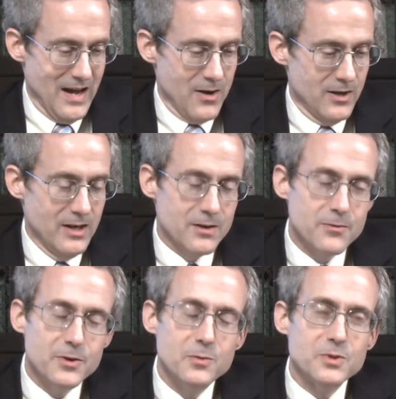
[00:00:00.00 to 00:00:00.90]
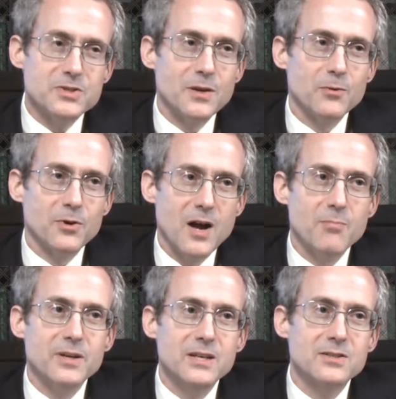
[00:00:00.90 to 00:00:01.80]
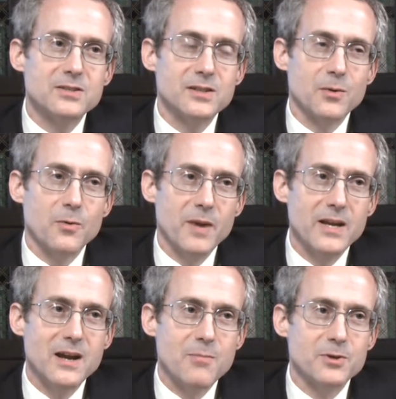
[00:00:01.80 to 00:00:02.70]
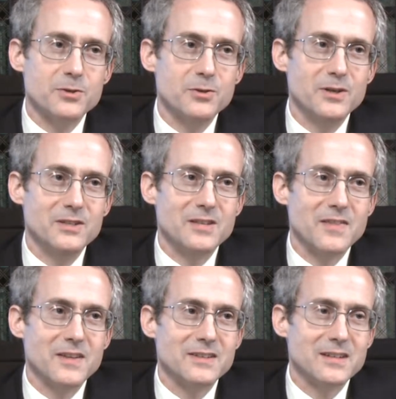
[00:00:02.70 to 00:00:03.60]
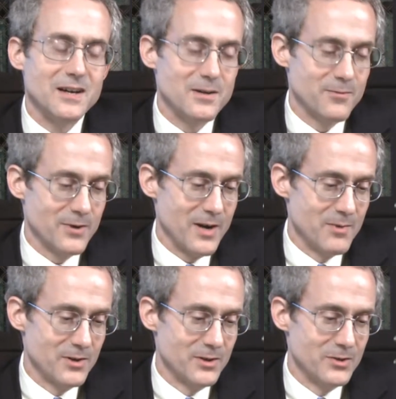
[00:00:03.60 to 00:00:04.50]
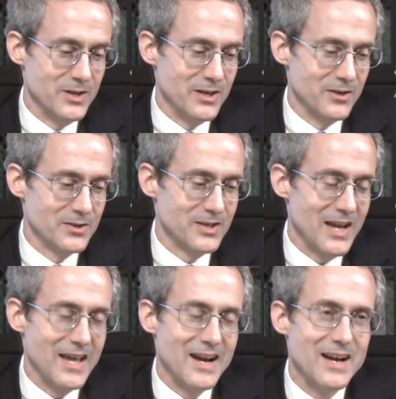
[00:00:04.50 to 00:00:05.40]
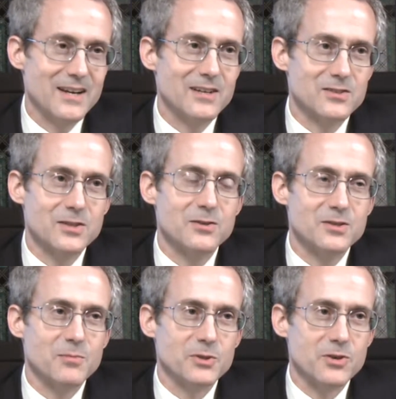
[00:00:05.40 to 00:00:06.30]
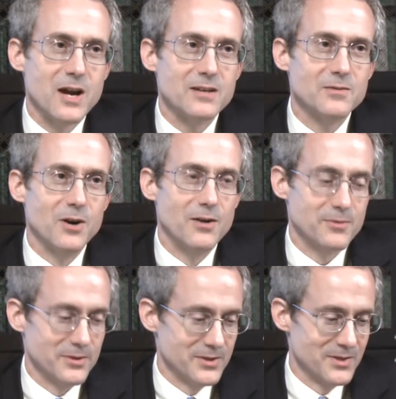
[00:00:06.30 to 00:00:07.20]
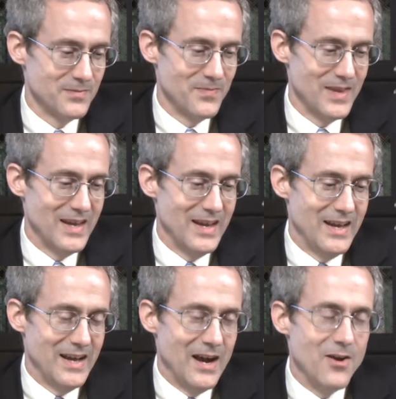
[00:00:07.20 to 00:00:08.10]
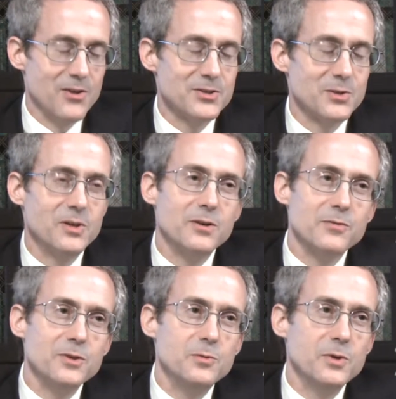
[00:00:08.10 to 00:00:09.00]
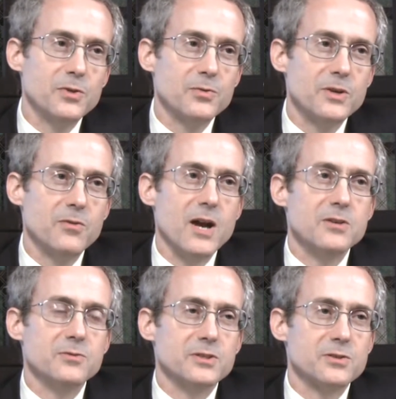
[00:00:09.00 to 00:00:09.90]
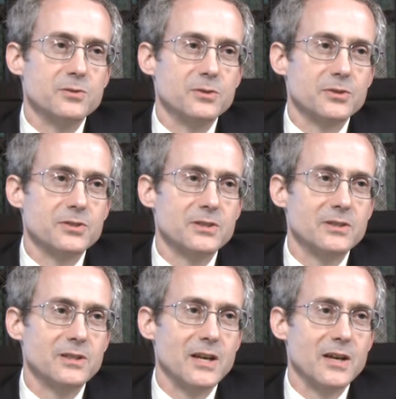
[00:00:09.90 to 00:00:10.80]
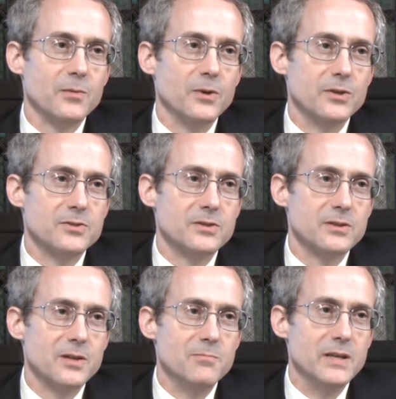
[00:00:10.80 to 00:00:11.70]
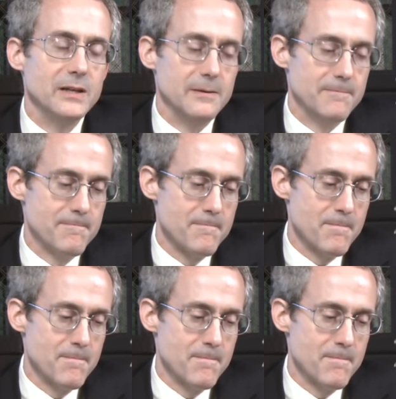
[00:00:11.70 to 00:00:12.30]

I interviewed with several companies. There were many opportunities at that time for chemical engineers, and I considered some attractive offers. I also interviewed with 3 graduate schools and was admitted.